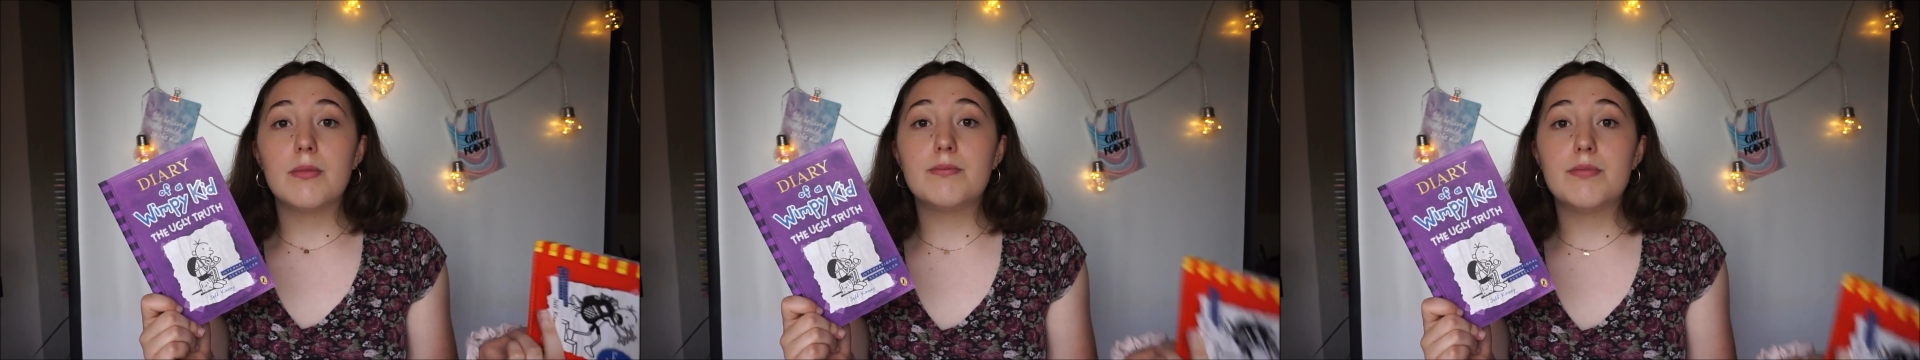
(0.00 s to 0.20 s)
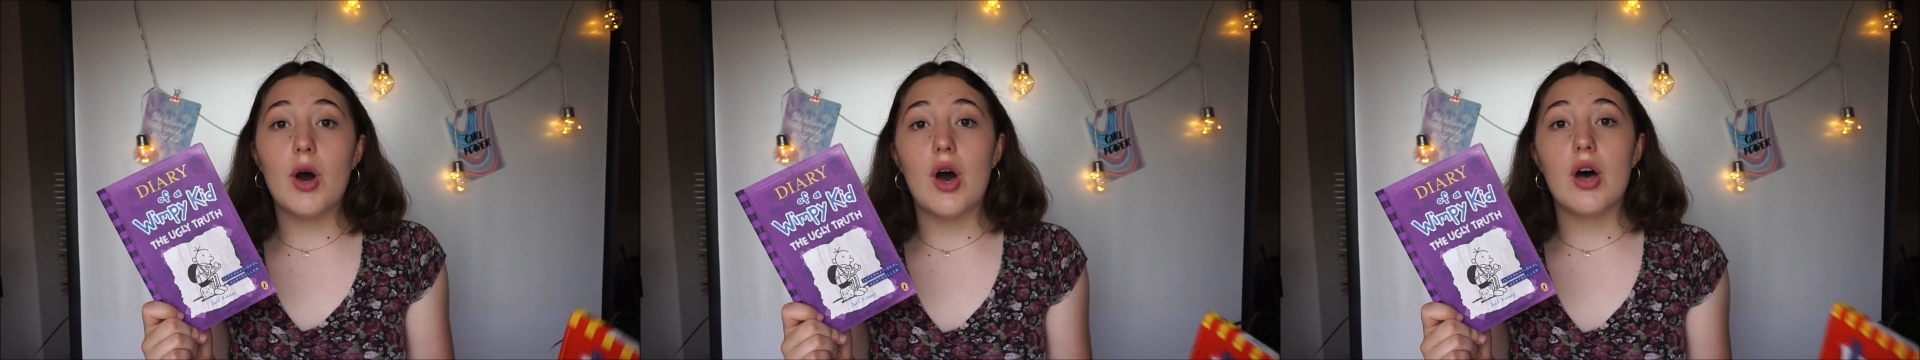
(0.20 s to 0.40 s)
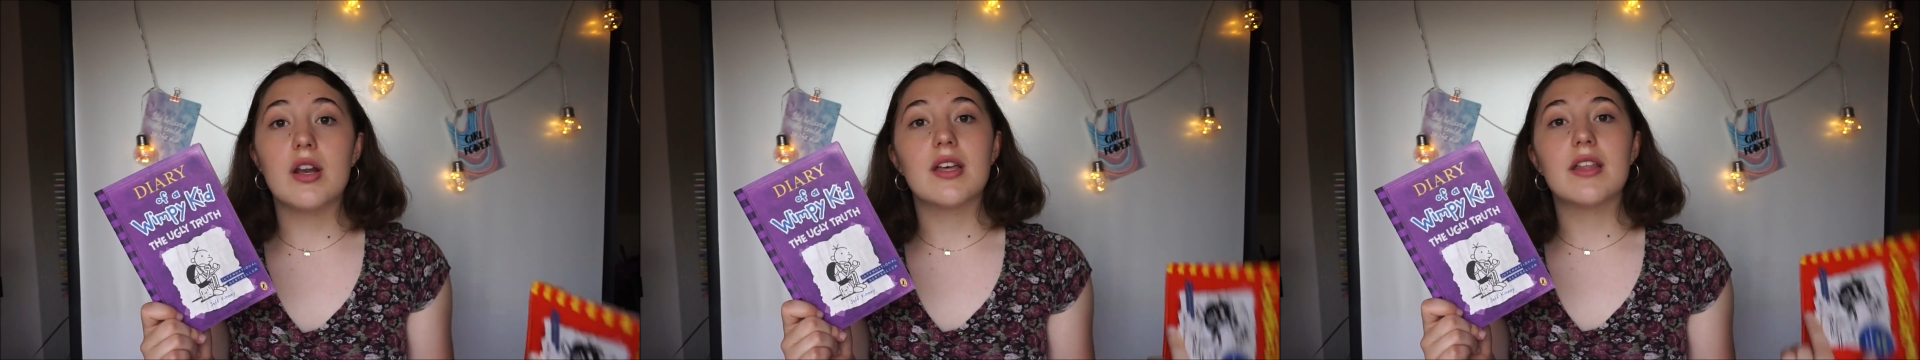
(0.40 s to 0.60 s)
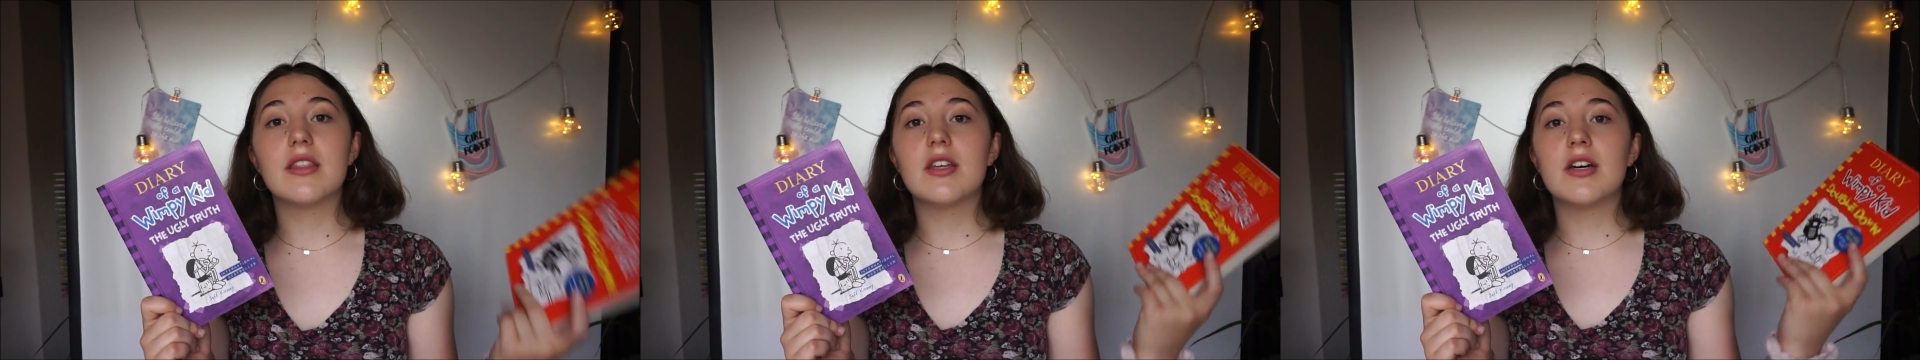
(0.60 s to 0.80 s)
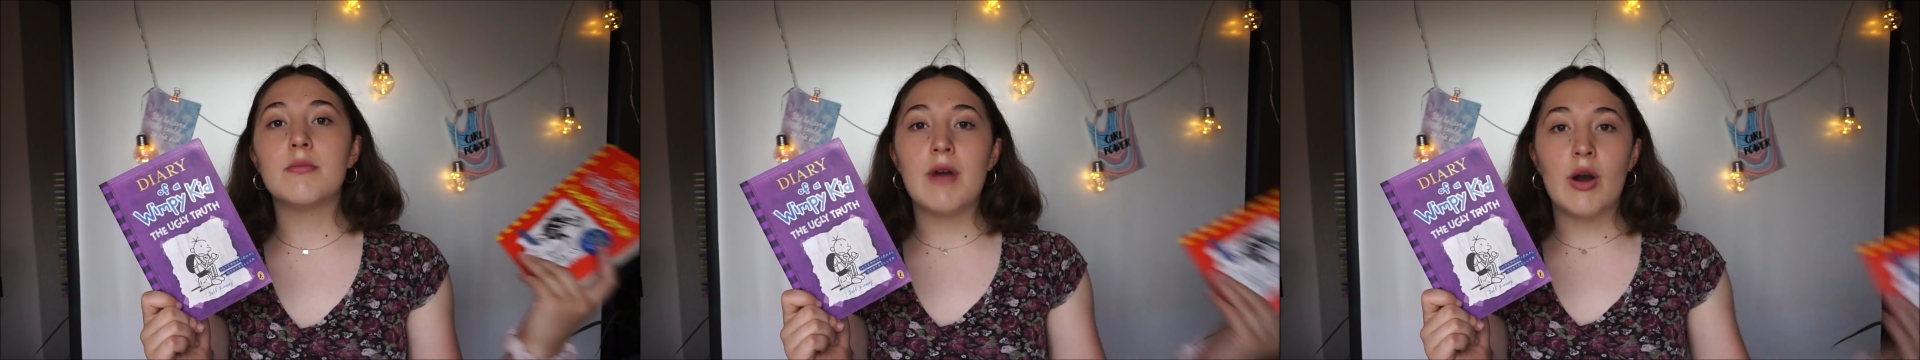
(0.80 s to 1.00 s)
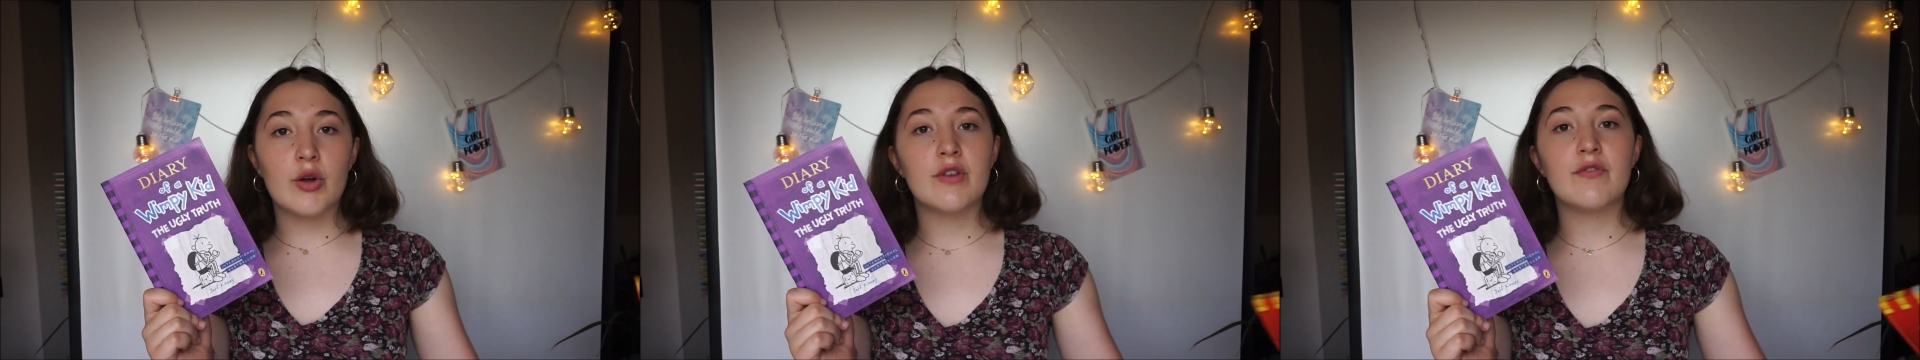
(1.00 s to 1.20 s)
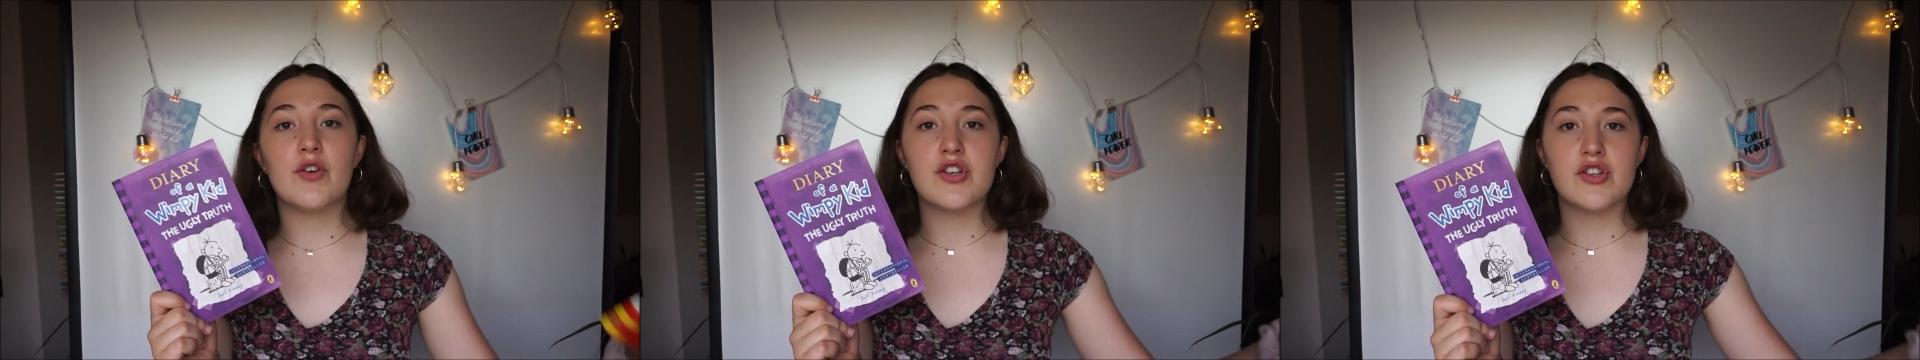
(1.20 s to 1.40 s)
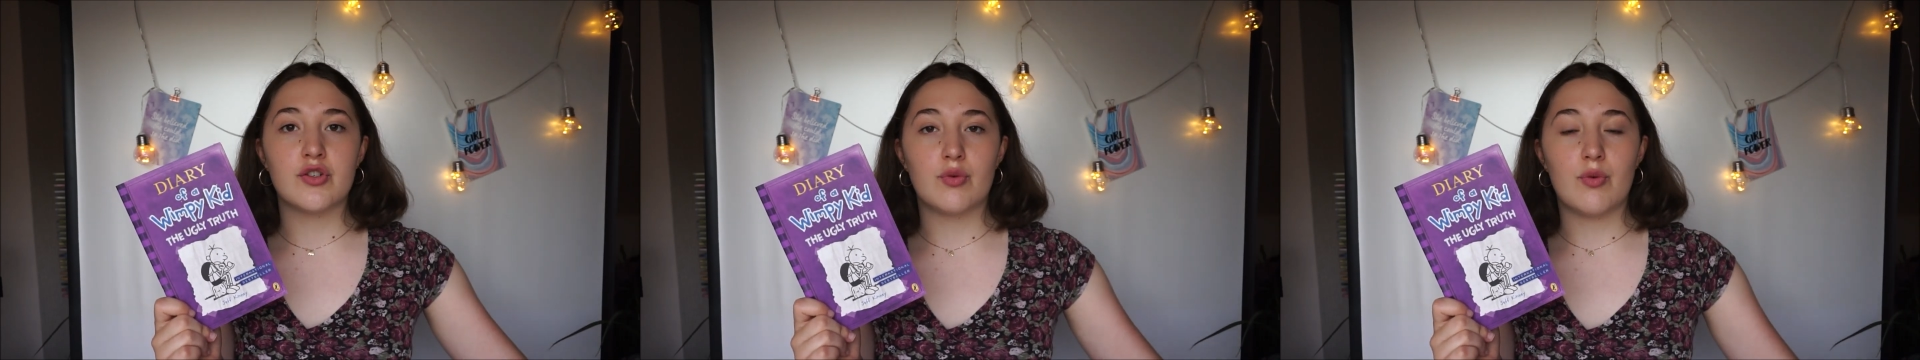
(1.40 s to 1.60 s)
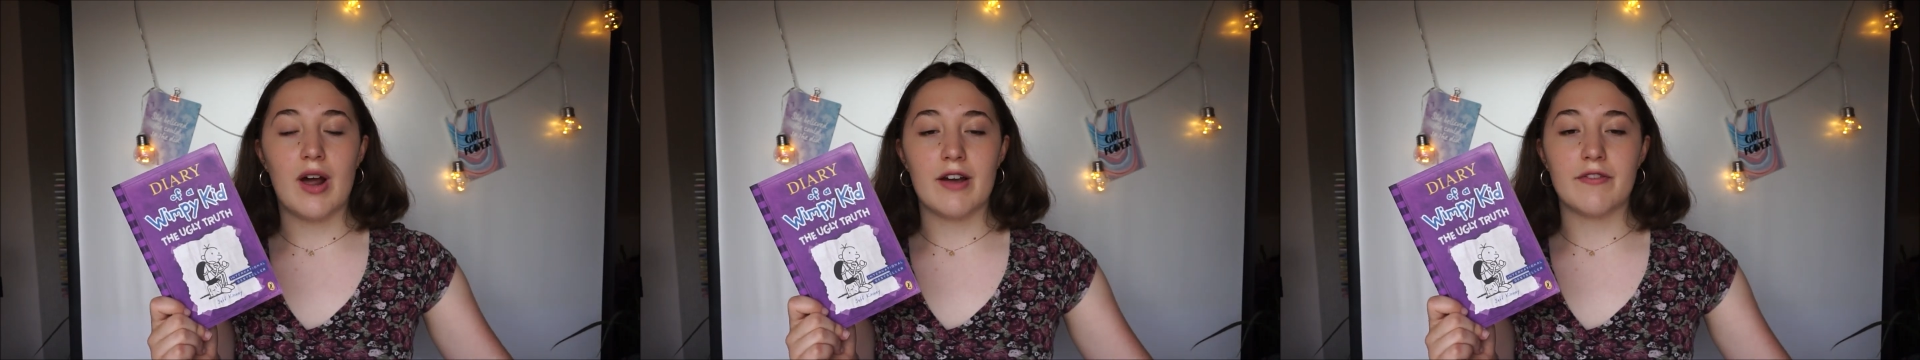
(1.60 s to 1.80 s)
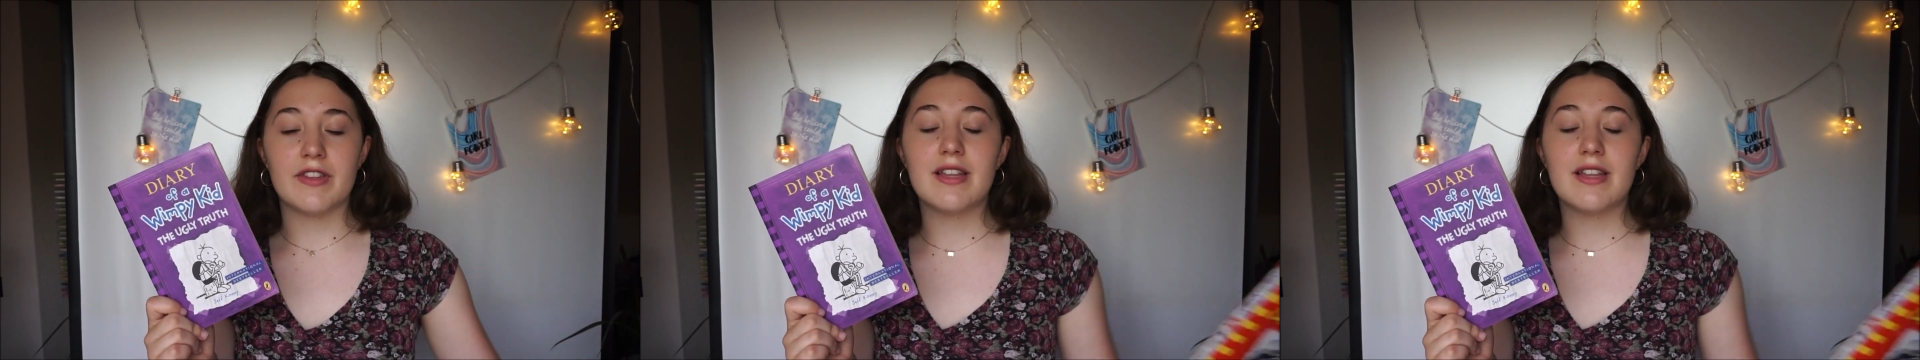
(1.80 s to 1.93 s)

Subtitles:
but the American version arrived,